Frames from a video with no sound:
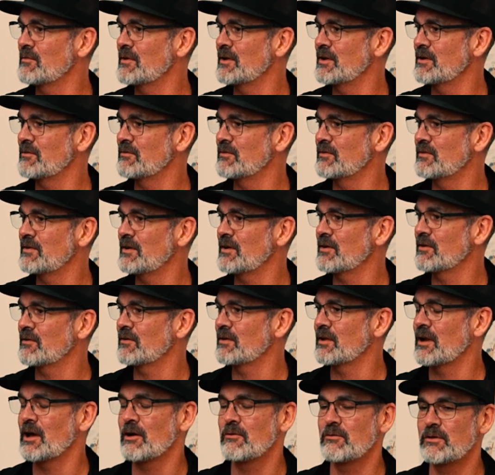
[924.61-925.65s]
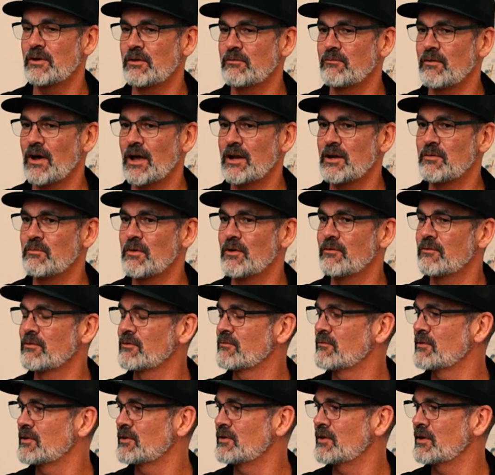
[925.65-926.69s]
he was here that I would invite him over
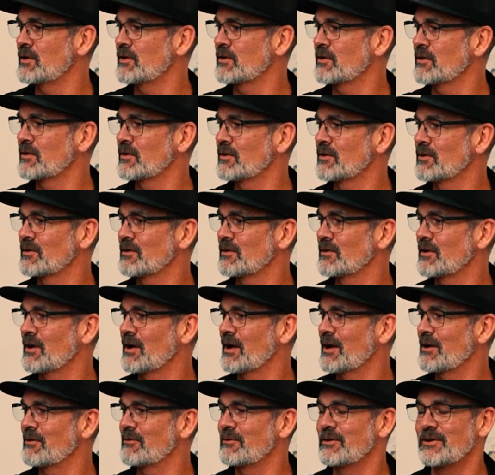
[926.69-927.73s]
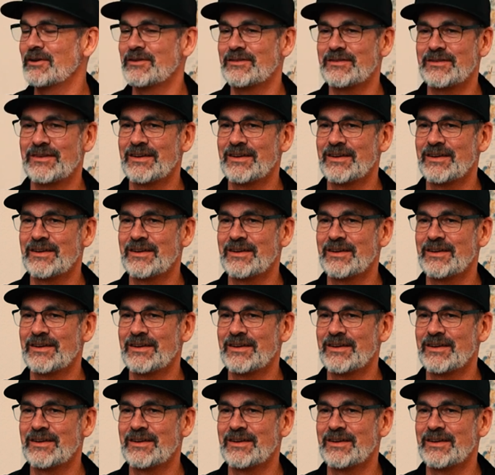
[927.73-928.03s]
for dinner. I would